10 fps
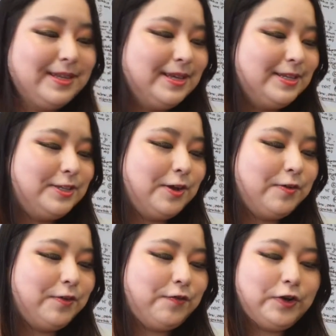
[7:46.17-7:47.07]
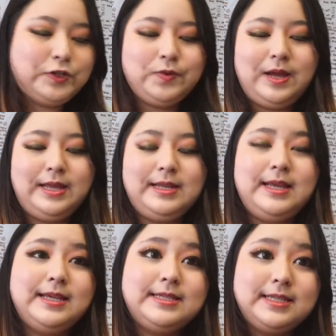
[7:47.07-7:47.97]
So the first one
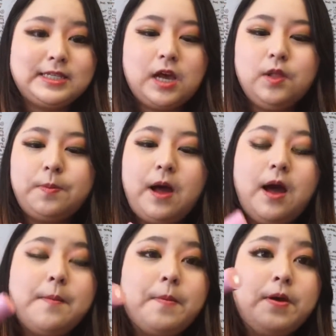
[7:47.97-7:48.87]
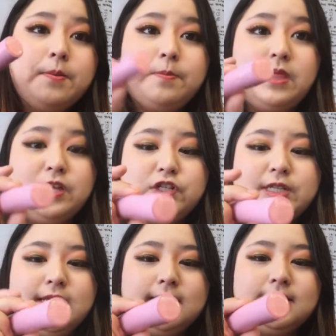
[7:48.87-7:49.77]
is this ColourPop blush
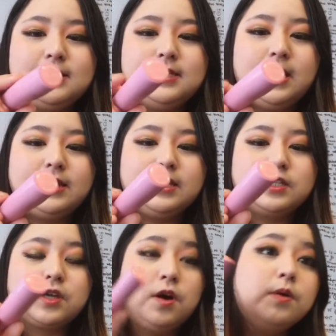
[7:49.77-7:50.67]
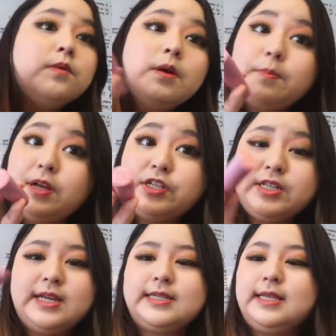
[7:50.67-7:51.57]
sticks. I think it's called blush
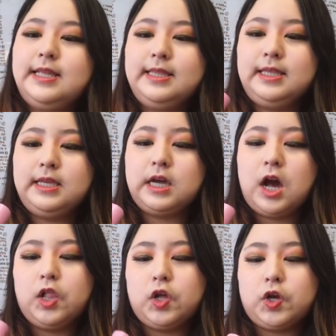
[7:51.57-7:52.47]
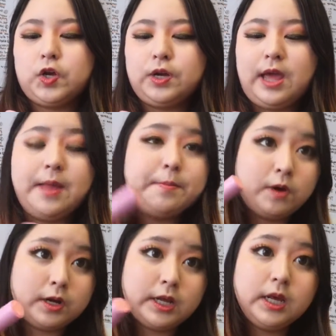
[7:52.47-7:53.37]
sticks in the color Hen
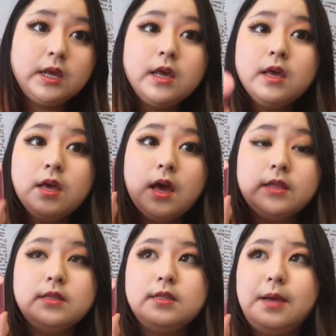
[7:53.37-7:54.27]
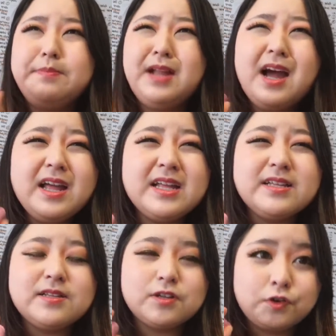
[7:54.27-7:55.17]
Party. I'm not
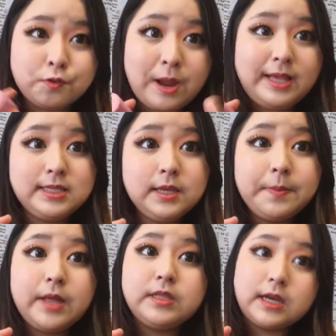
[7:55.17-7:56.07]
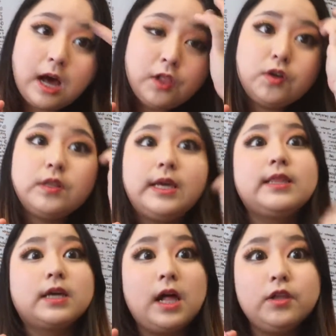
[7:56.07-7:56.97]
crazy about the color. Like,
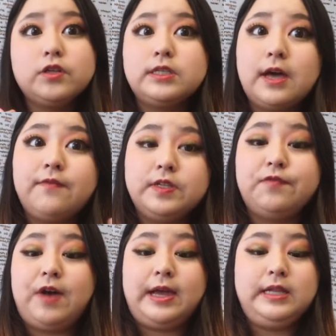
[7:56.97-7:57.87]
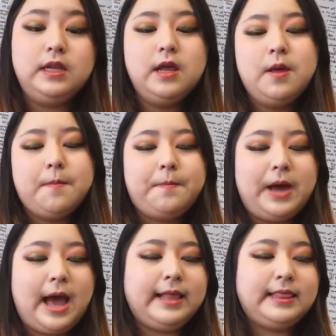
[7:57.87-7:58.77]
the color itself is fine,
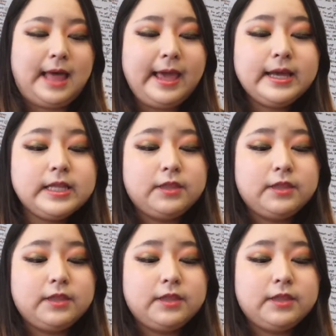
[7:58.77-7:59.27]
but I like the